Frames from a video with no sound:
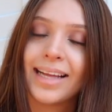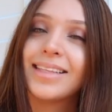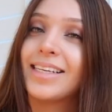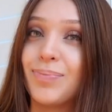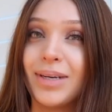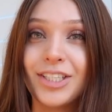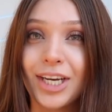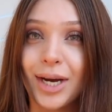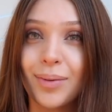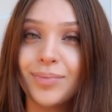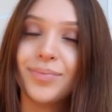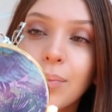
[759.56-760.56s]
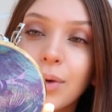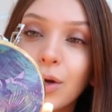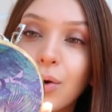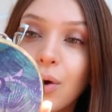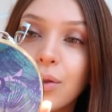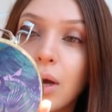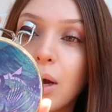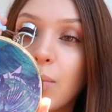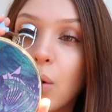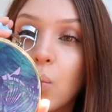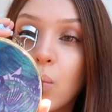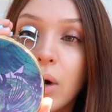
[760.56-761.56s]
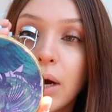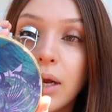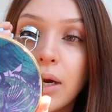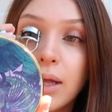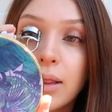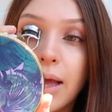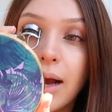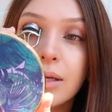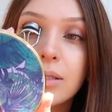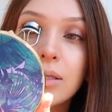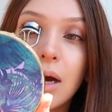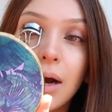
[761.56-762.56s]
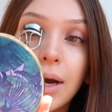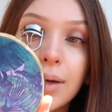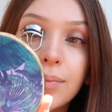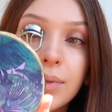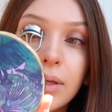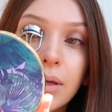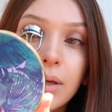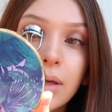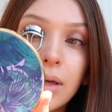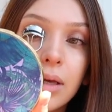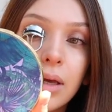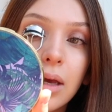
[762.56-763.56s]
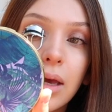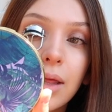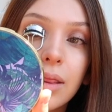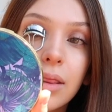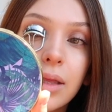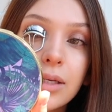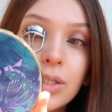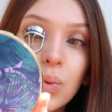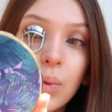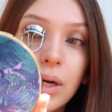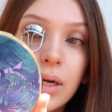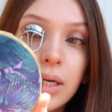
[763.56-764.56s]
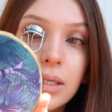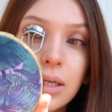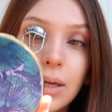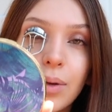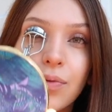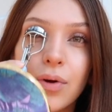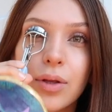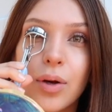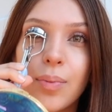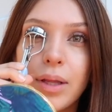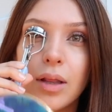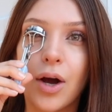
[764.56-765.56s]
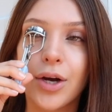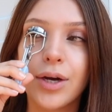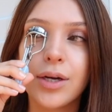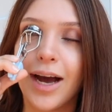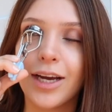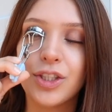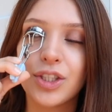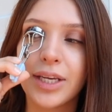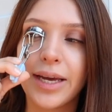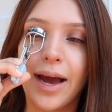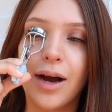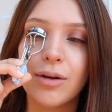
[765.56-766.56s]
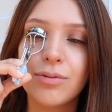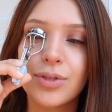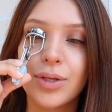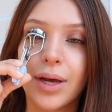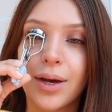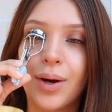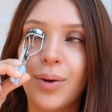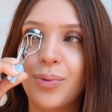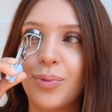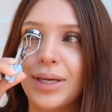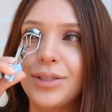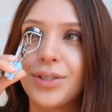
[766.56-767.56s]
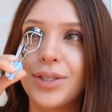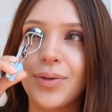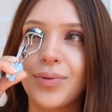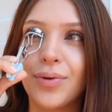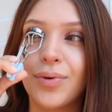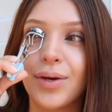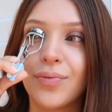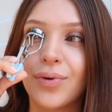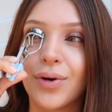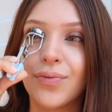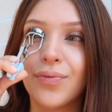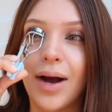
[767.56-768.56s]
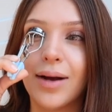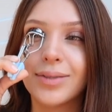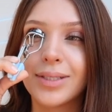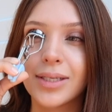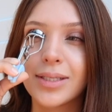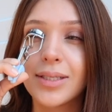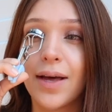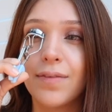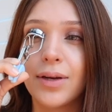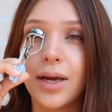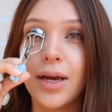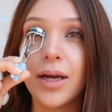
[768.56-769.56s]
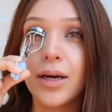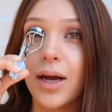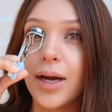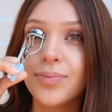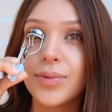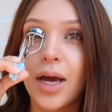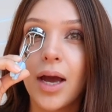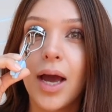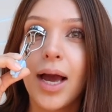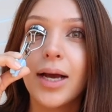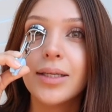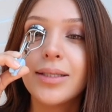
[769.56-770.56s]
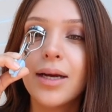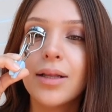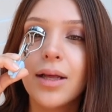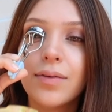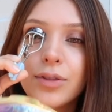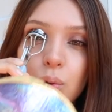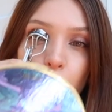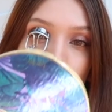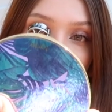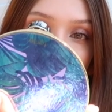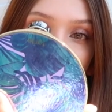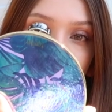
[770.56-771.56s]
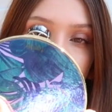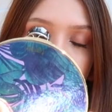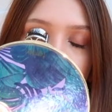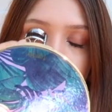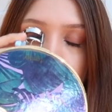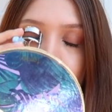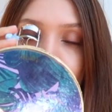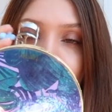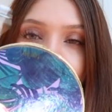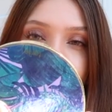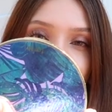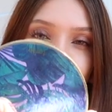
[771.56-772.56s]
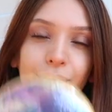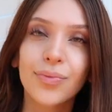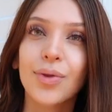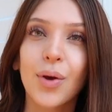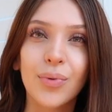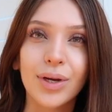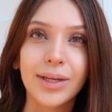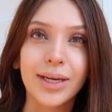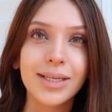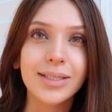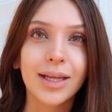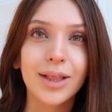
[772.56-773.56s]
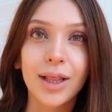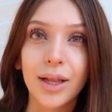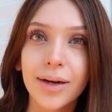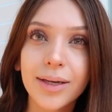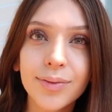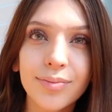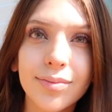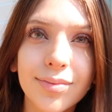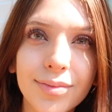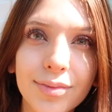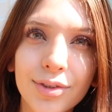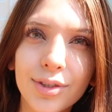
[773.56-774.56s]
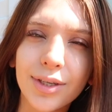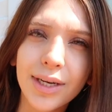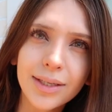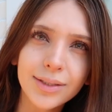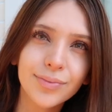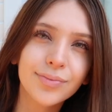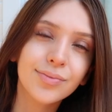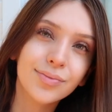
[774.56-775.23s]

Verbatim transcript: the up. I'm gonna curl them one last time. And this one is gonna be for a little bit longer. I usually count, so like 1, 2, 3, 4, 5, 6, 7, 8, 9, 10, 11, 12, release and look do you guys